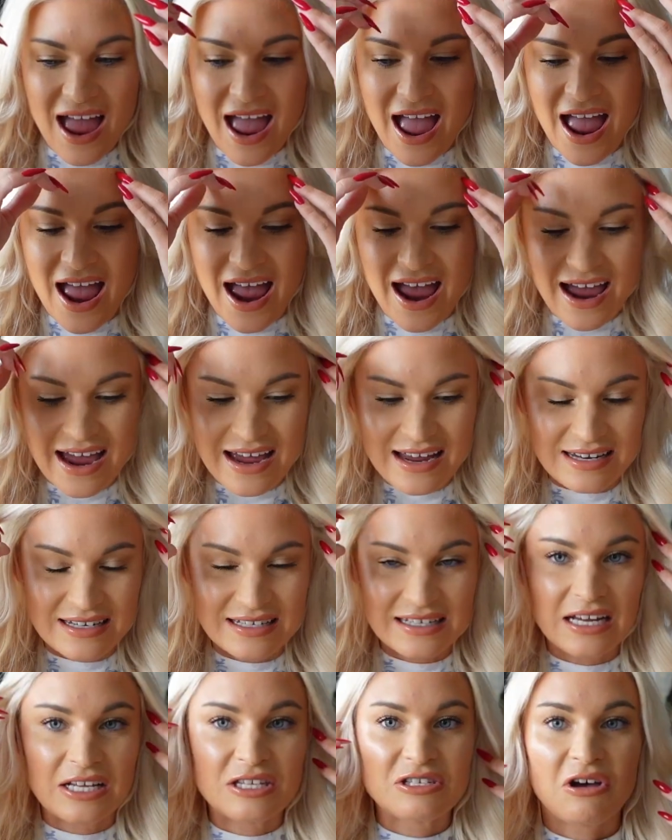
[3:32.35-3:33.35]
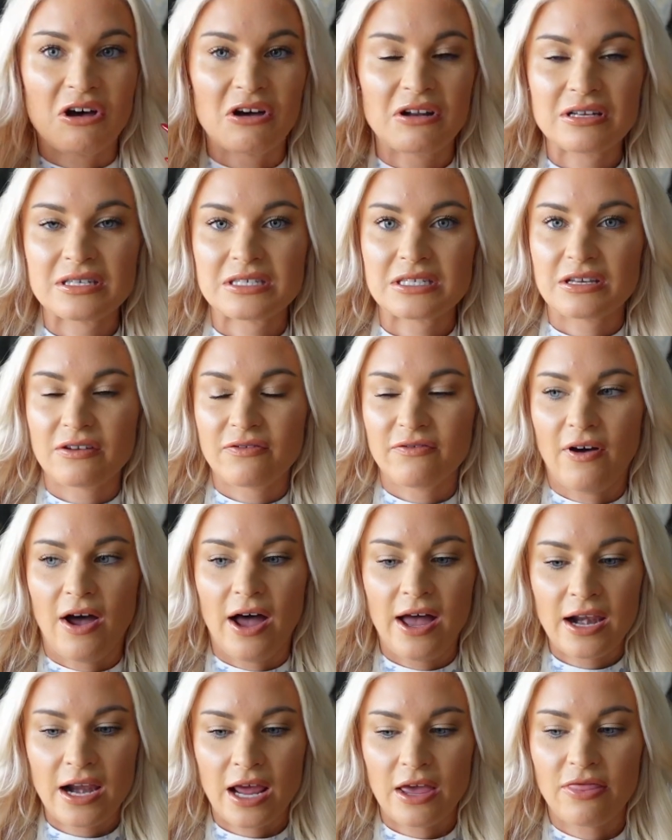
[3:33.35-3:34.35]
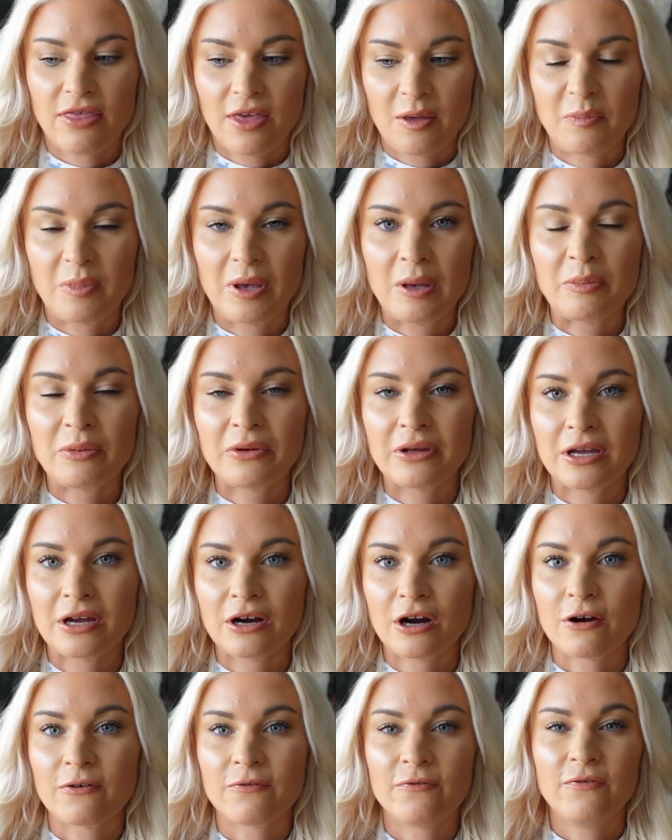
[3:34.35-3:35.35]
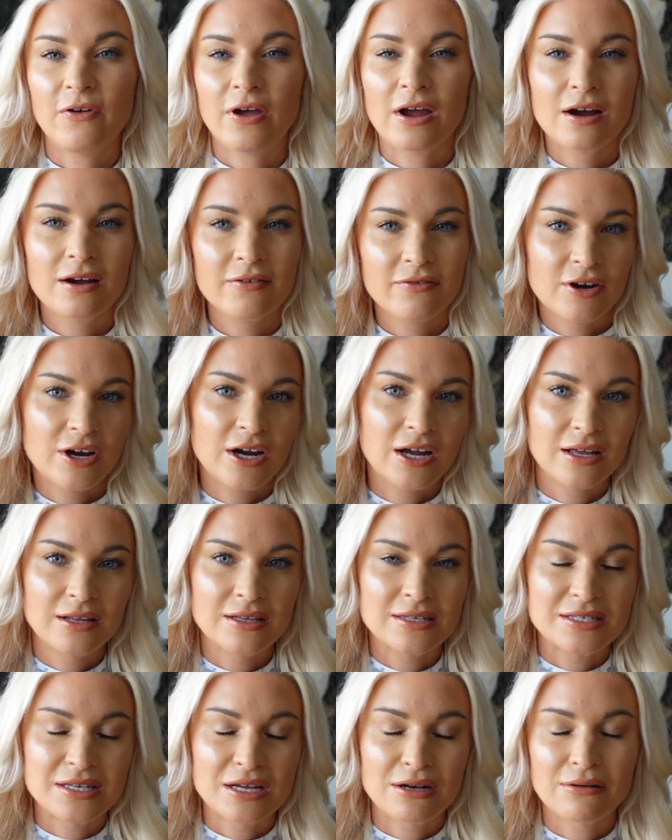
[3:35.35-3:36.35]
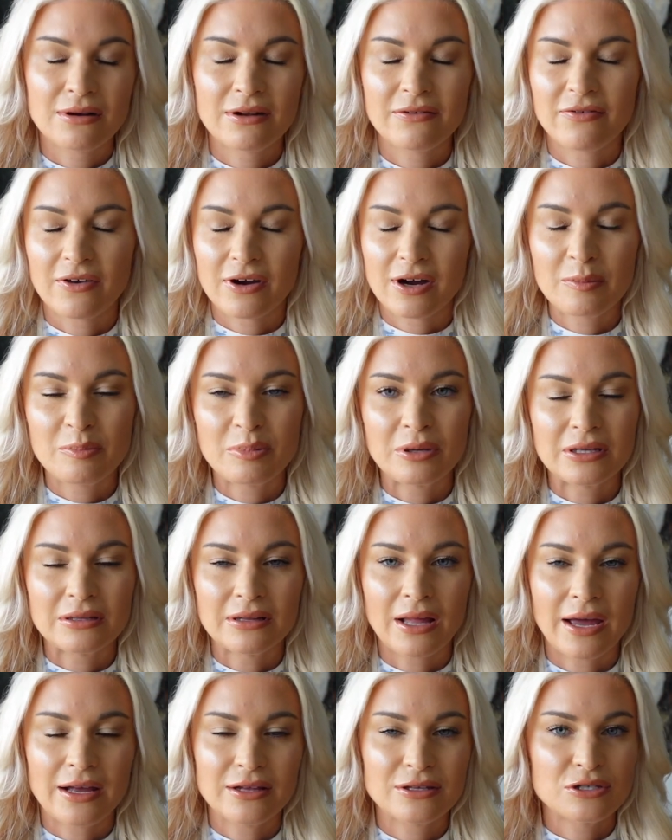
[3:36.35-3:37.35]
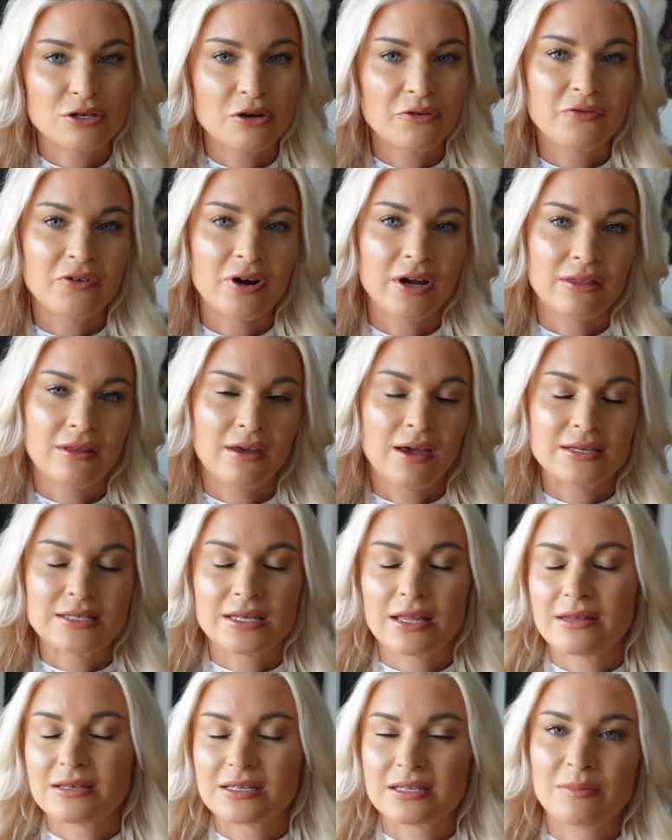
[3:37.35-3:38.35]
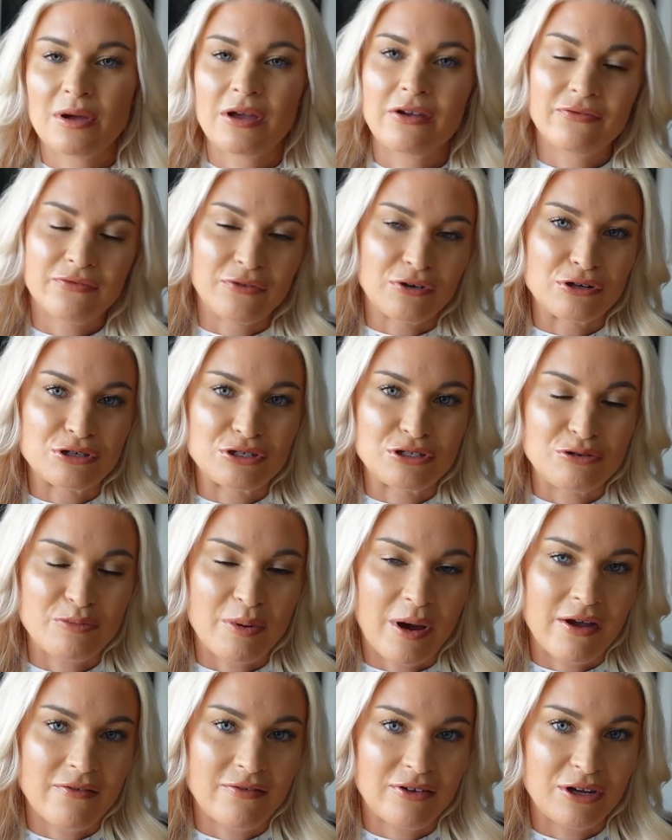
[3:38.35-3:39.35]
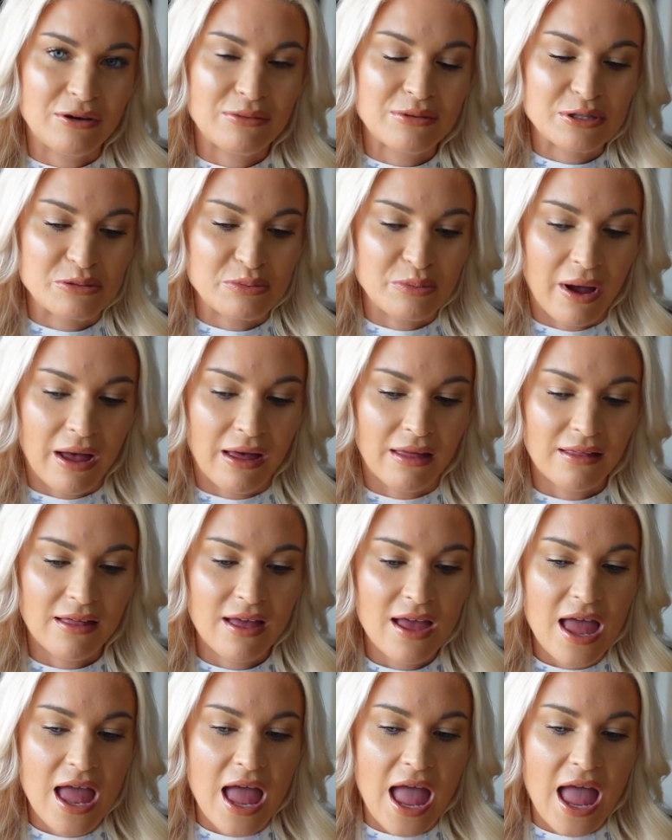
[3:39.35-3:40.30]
And it's honestly fine. I think people here are very, very considerate, very polite, so friendly. I said this in my first Dubai video as well.